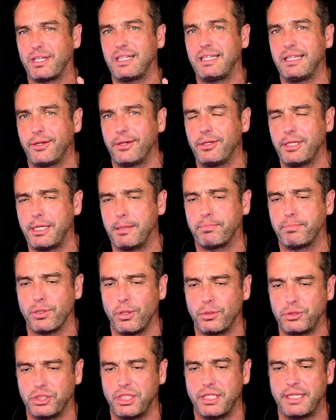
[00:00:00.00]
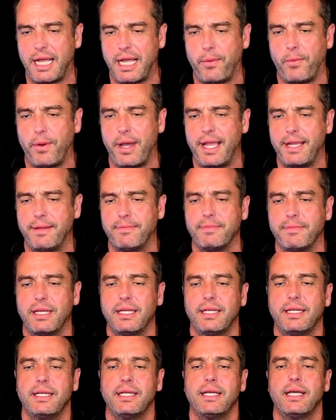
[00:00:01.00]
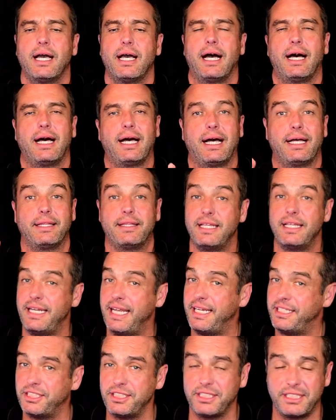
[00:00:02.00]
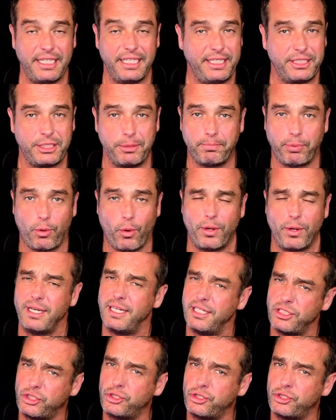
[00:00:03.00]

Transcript: clearly approached it that way. The Nations League's important, and it